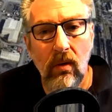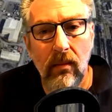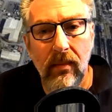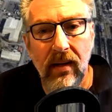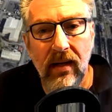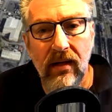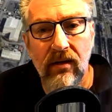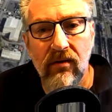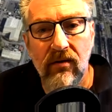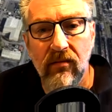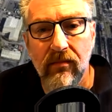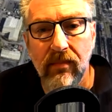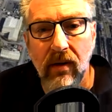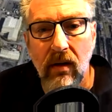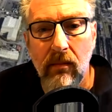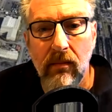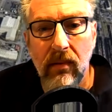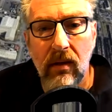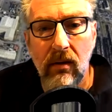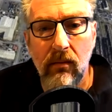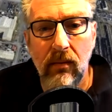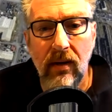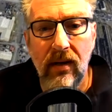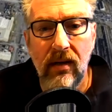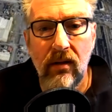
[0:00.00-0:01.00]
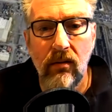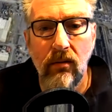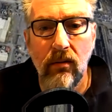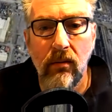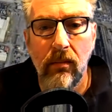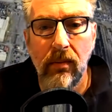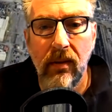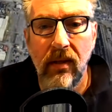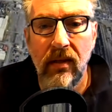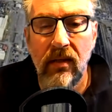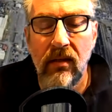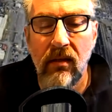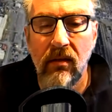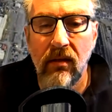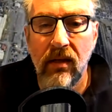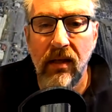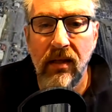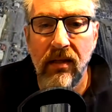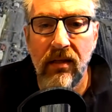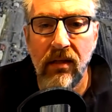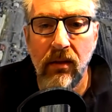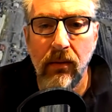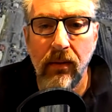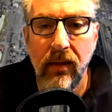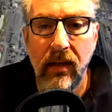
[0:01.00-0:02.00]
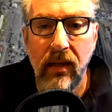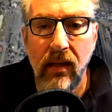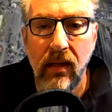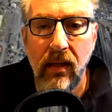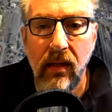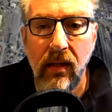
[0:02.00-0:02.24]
a matter of public record. Please look into it.